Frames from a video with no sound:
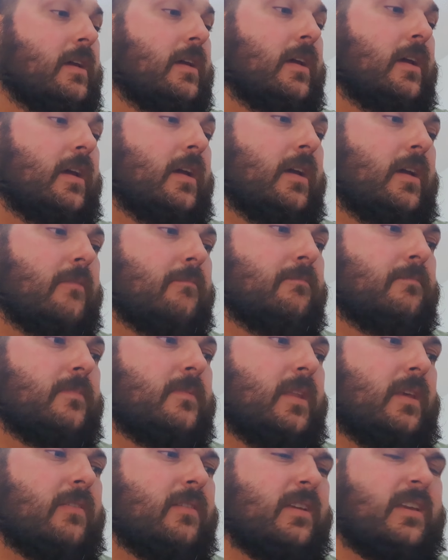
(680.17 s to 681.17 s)

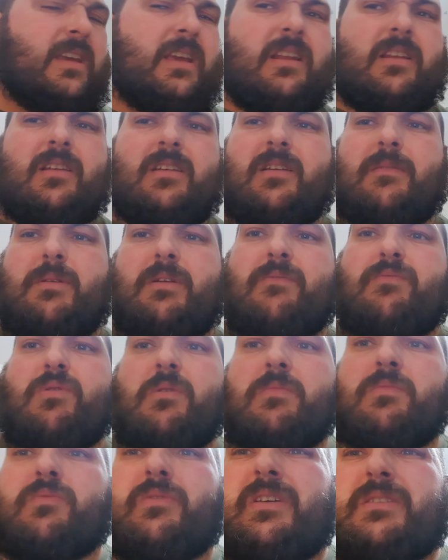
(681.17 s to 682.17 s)
I think he had a bit of a
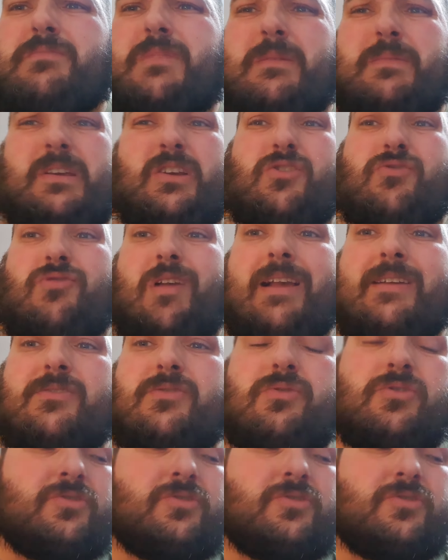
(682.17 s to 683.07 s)
problem with his, maybe it cracked or